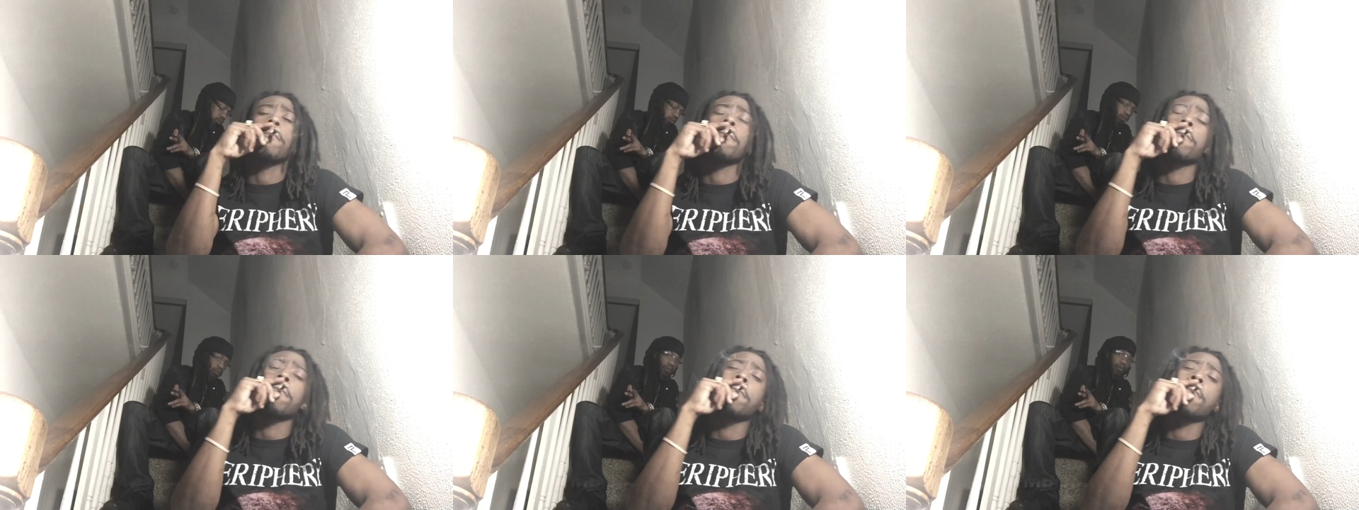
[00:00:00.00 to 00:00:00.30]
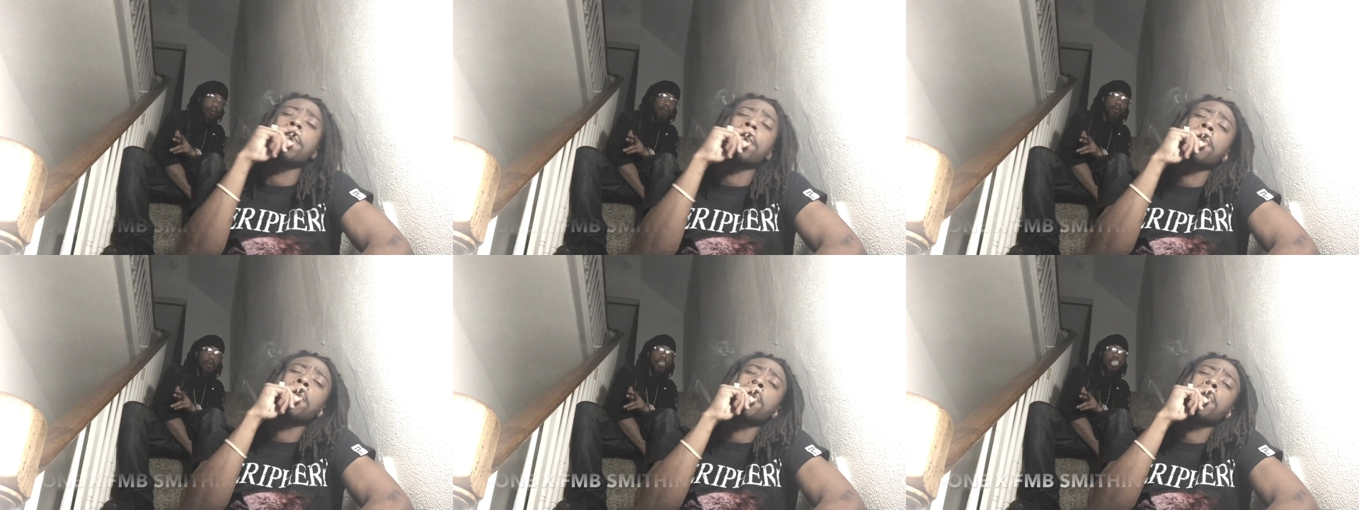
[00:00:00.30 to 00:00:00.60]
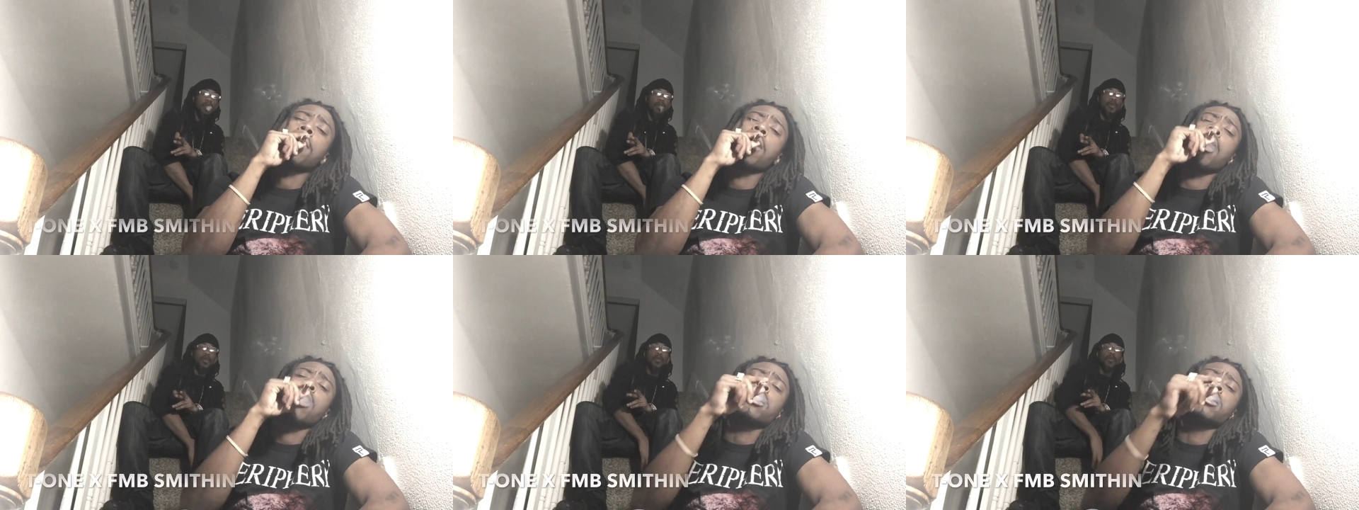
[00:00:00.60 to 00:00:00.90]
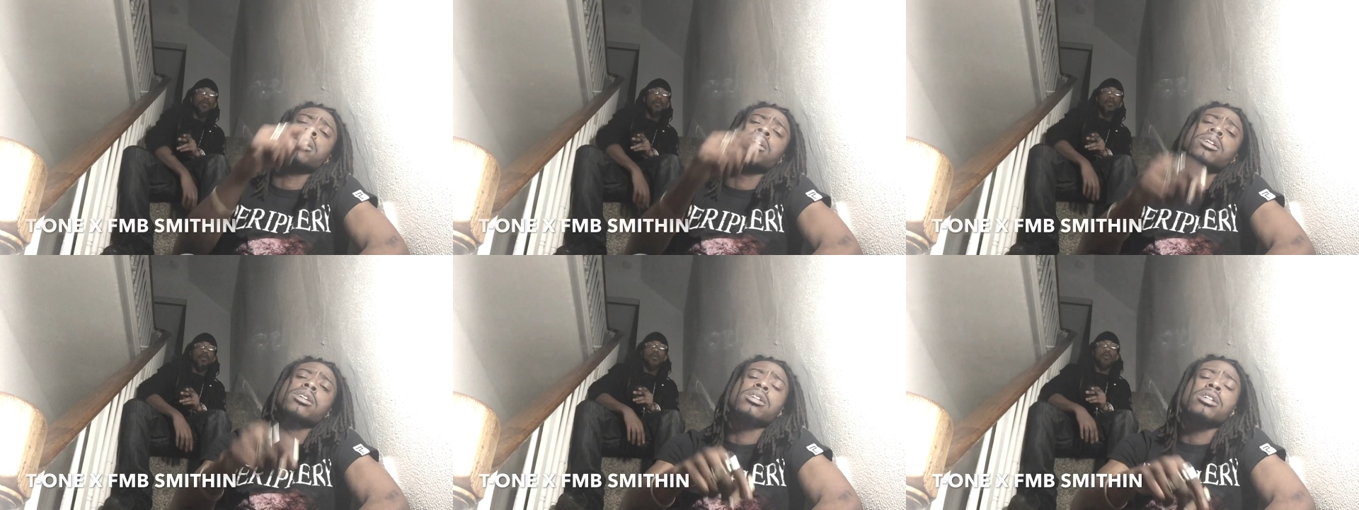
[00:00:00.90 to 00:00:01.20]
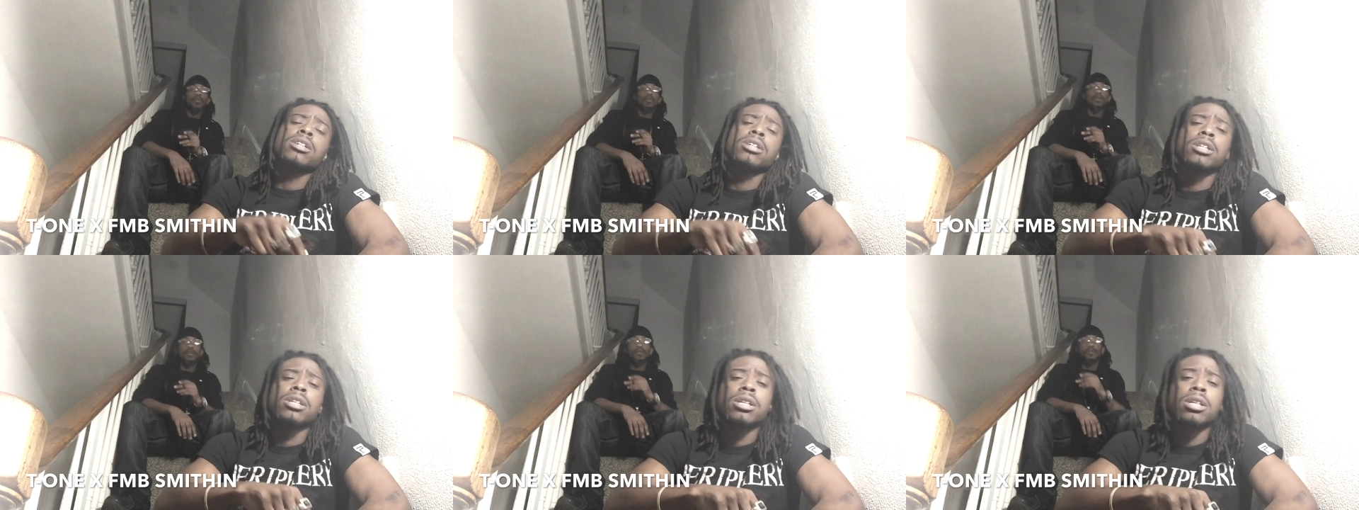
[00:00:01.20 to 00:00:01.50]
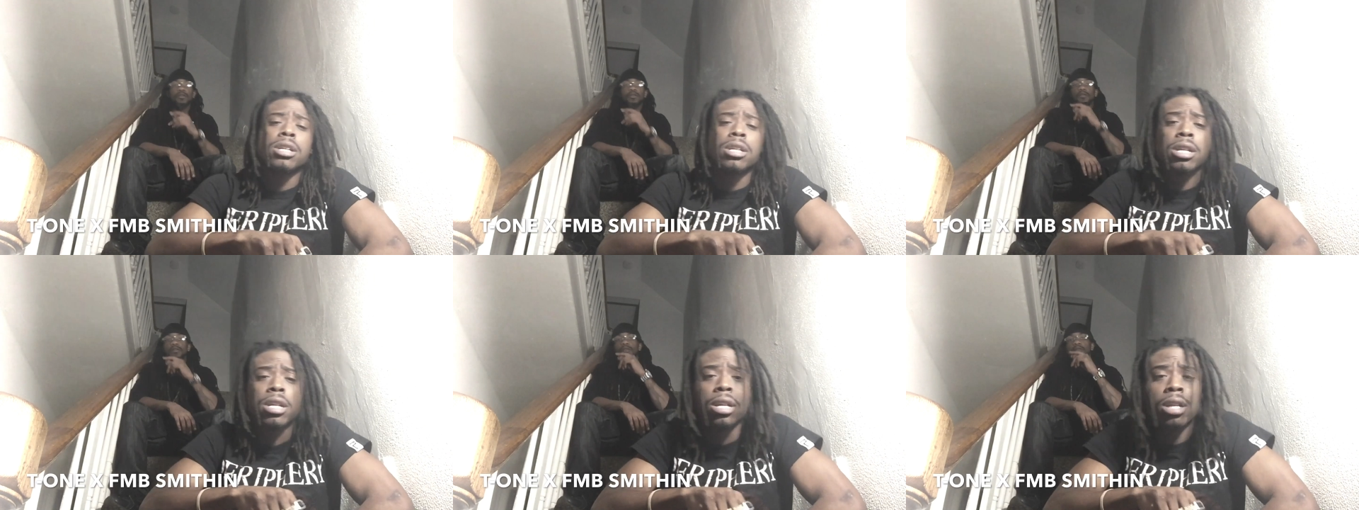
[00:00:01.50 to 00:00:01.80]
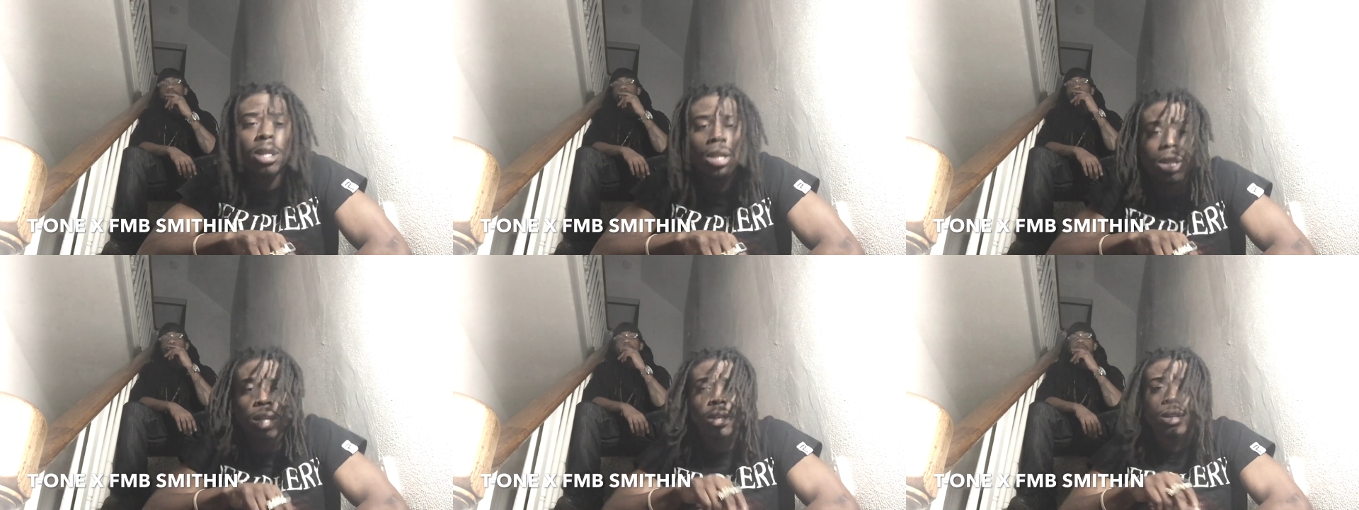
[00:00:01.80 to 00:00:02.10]

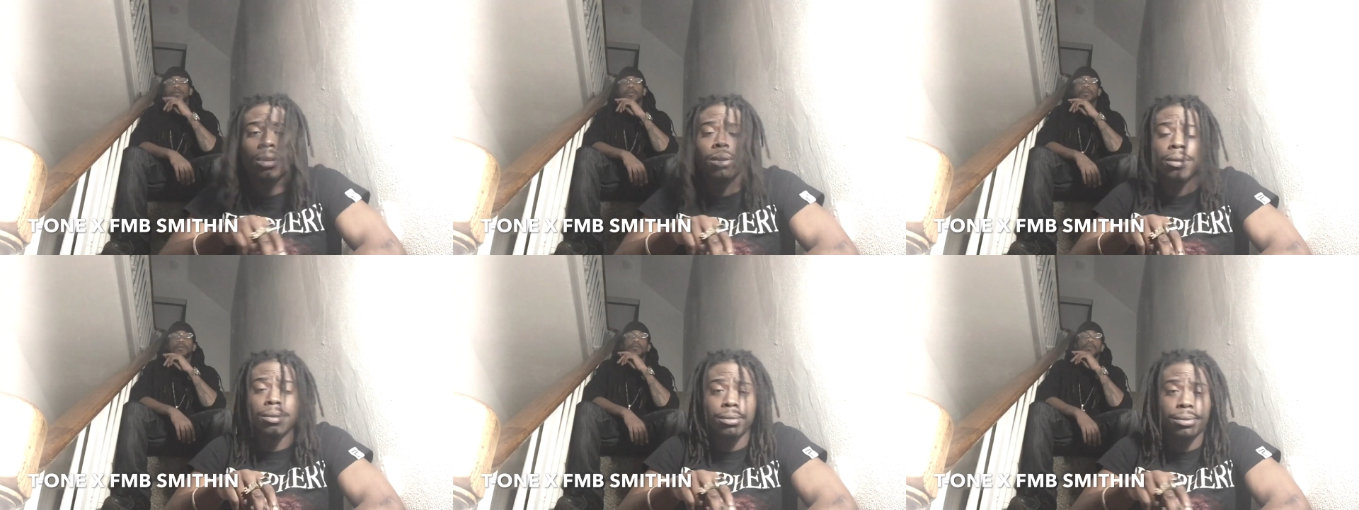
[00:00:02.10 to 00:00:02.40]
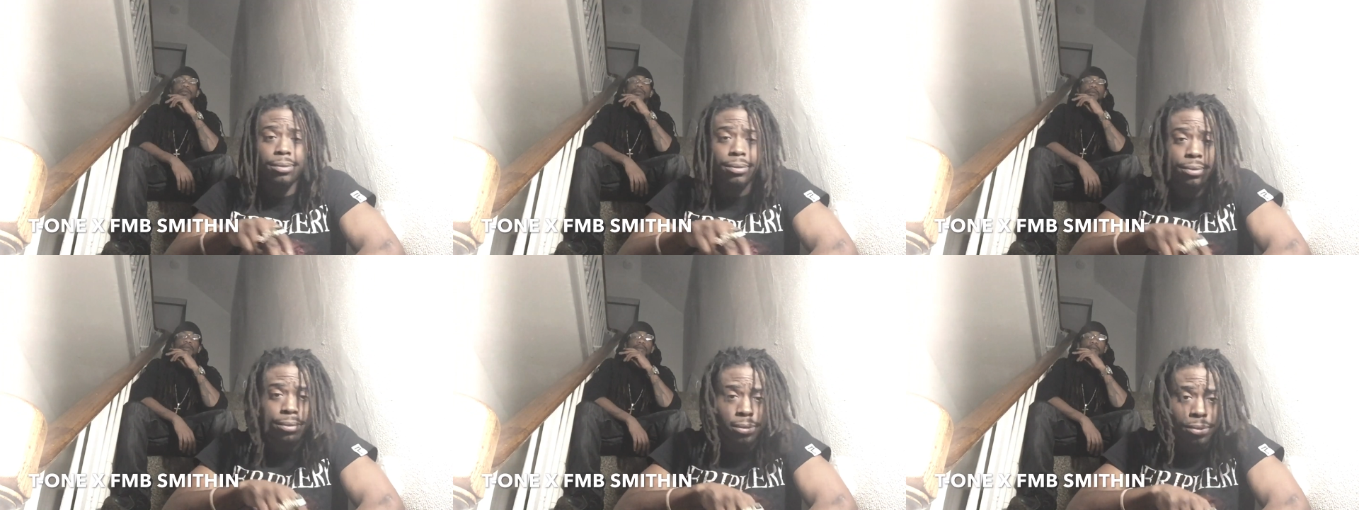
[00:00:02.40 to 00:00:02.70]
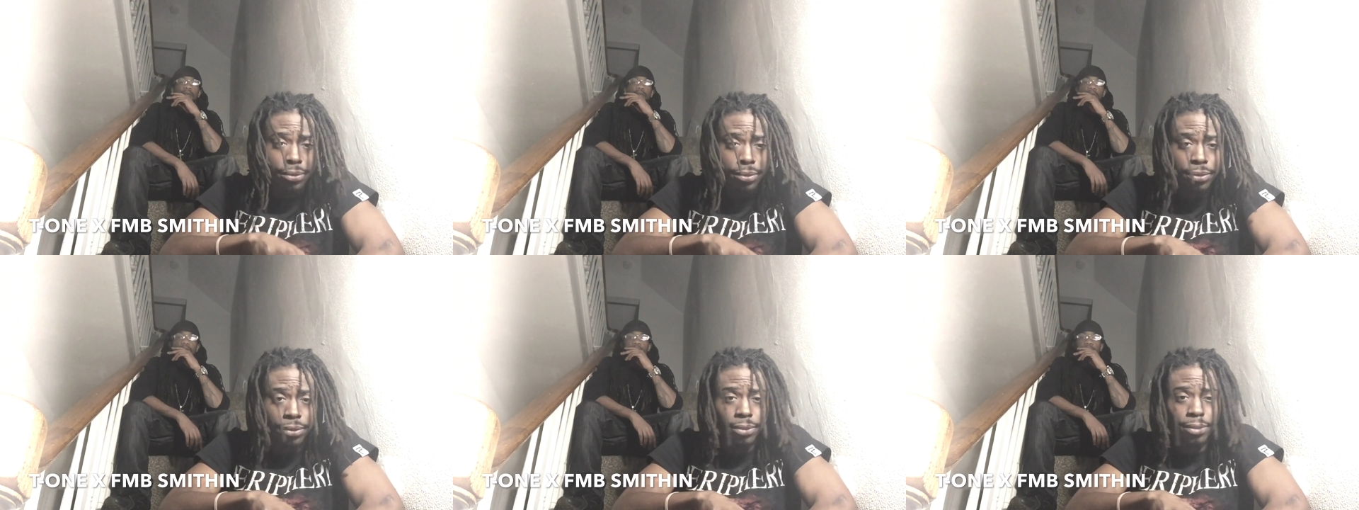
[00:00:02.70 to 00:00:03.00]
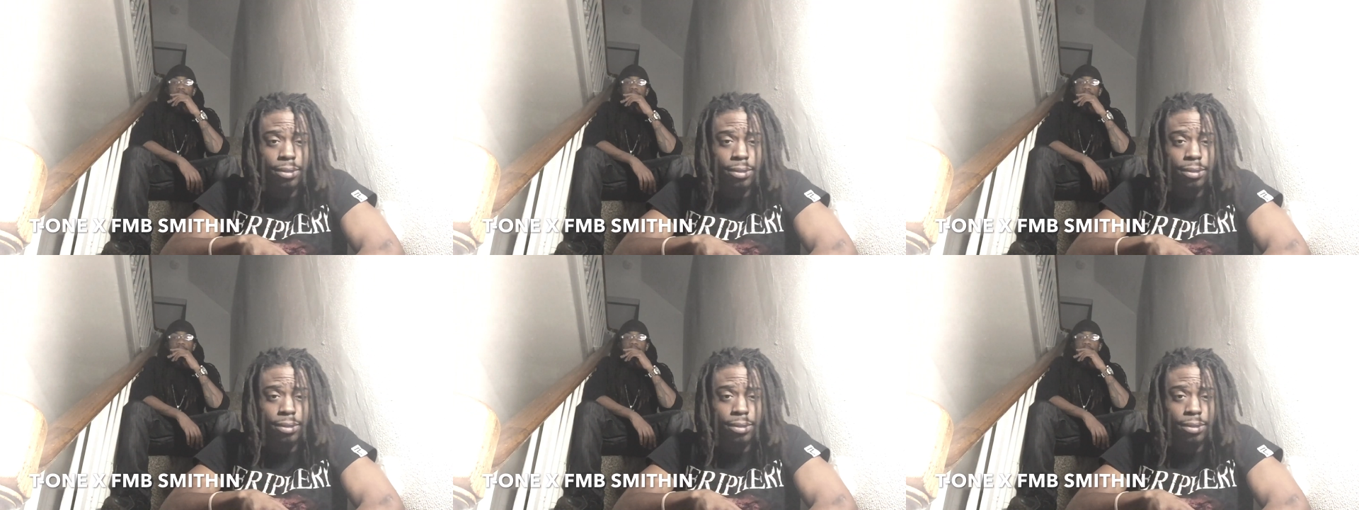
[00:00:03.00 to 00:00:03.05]
No one is speaking in this clip.